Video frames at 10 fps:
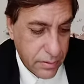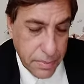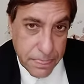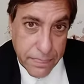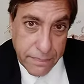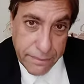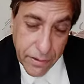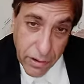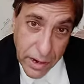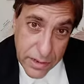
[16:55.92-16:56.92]
Now, as
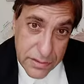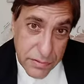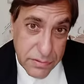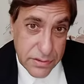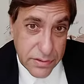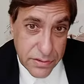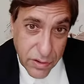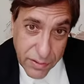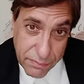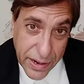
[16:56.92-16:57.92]
if this is not
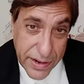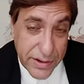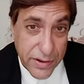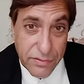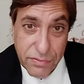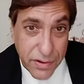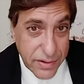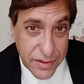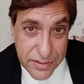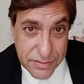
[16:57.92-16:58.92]
bad enough, all this
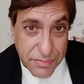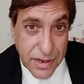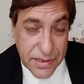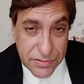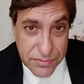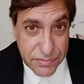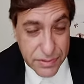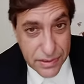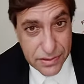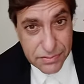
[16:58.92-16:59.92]
blasphemies,
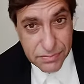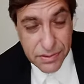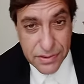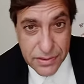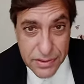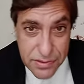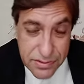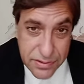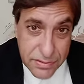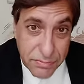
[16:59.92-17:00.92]
murders,
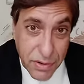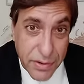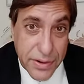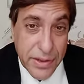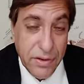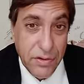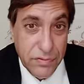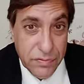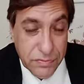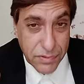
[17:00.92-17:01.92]
plotting of
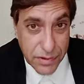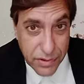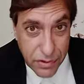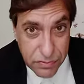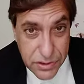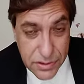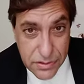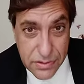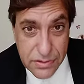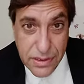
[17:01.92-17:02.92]
murder Jesus,
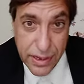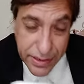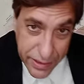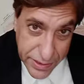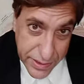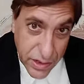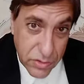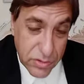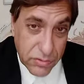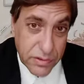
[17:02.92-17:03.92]
carrying it out with
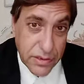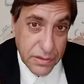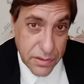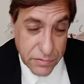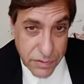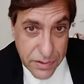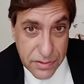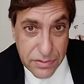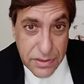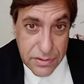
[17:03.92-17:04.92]
other Pharisees,
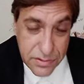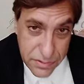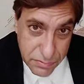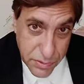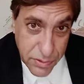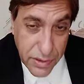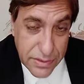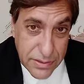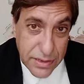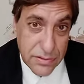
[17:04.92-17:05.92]
his brutal
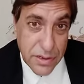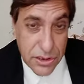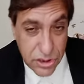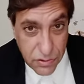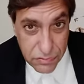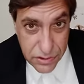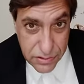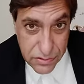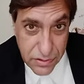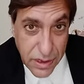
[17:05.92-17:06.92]
assassination of Jesus
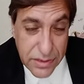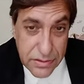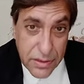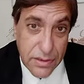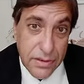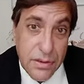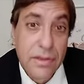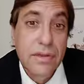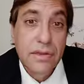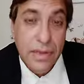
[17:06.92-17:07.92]
Christ,
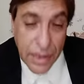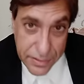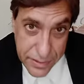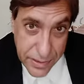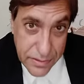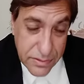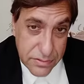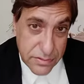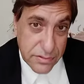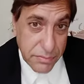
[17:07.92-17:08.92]
and then
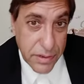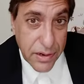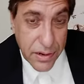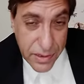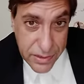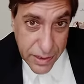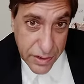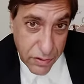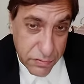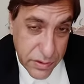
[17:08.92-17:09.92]
similarly that of
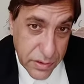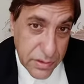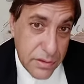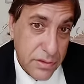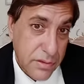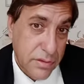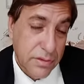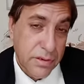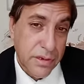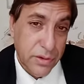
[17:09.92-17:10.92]
the
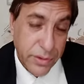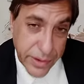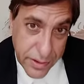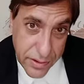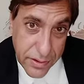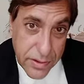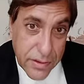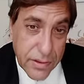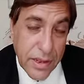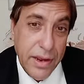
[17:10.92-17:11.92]
heroic
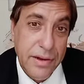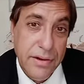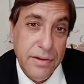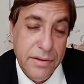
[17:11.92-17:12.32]
and uh,